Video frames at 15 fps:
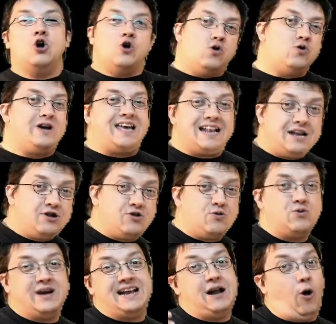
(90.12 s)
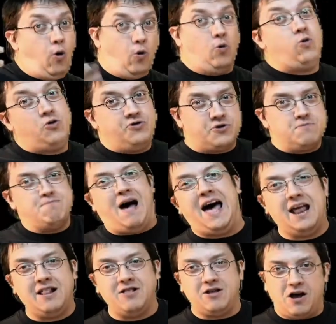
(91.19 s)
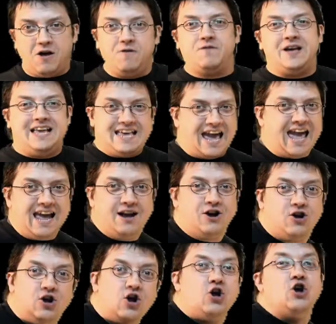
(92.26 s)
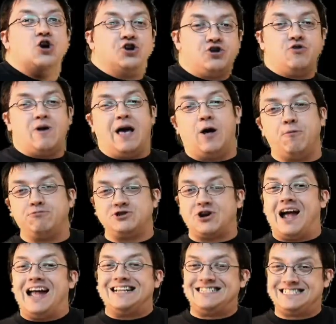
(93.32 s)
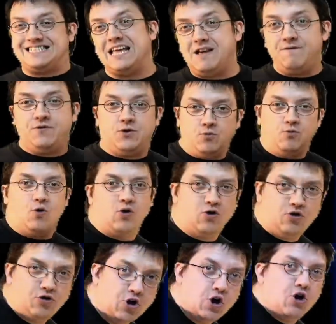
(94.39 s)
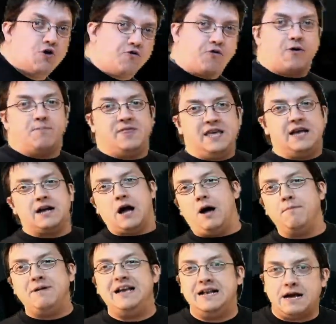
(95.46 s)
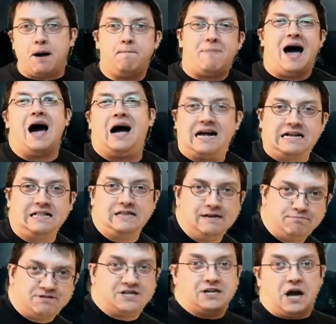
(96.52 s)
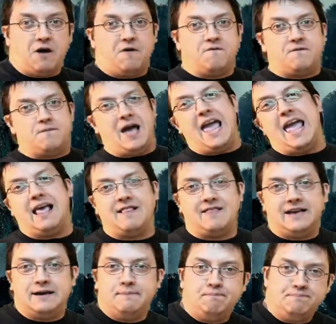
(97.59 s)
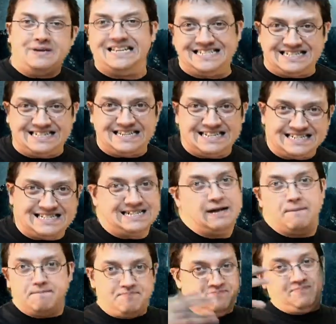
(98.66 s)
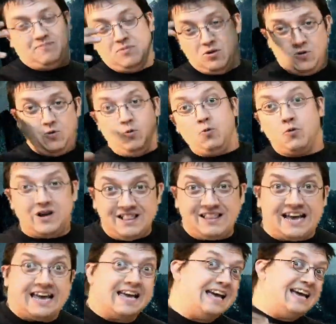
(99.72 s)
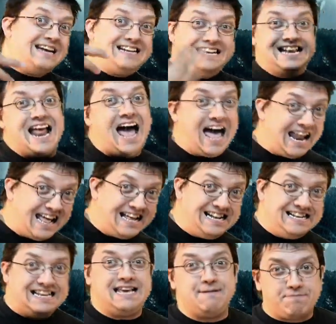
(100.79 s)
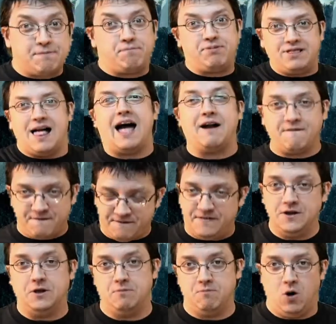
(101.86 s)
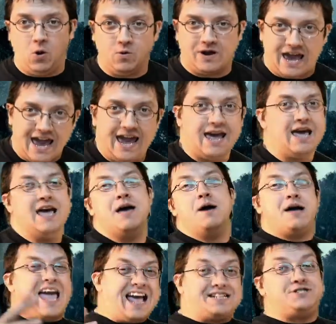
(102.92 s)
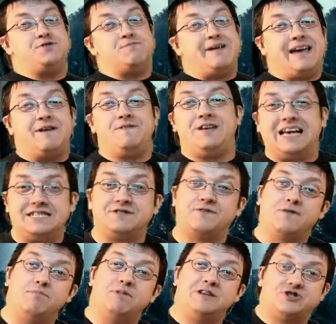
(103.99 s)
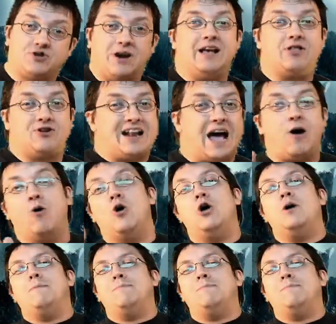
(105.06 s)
who get into an older model of a Jaeger to help try save the world from the coming apocalypse of alien beasties. Really, not a deep plot film, okay? As you may have guessed from the trailer. Now,